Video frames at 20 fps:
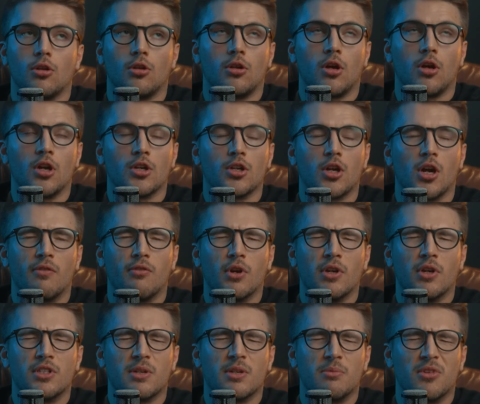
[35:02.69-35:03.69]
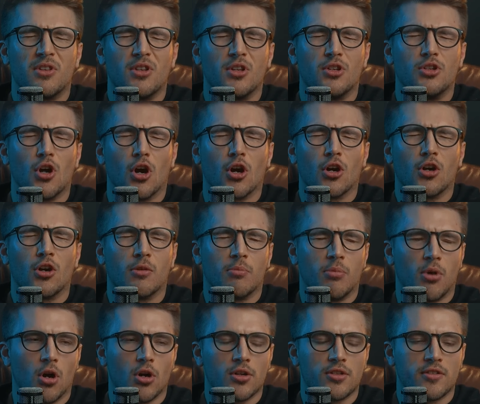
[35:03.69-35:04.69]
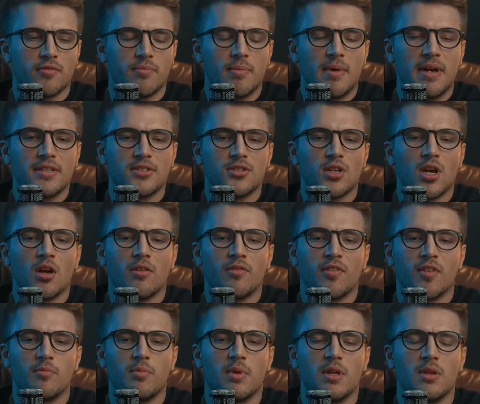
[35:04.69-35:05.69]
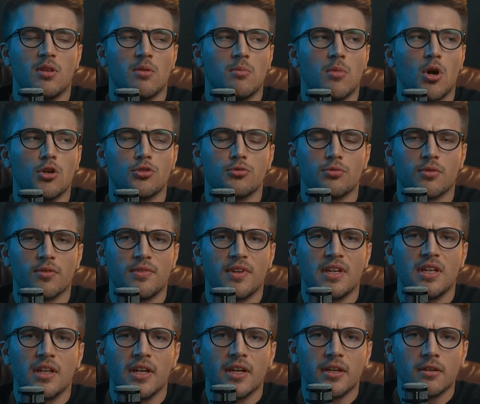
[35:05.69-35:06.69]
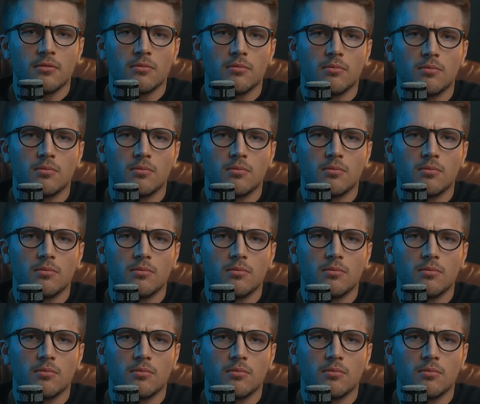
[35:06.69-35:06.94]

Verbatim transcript: uncovering some of the darker parts of myself have been the most revealing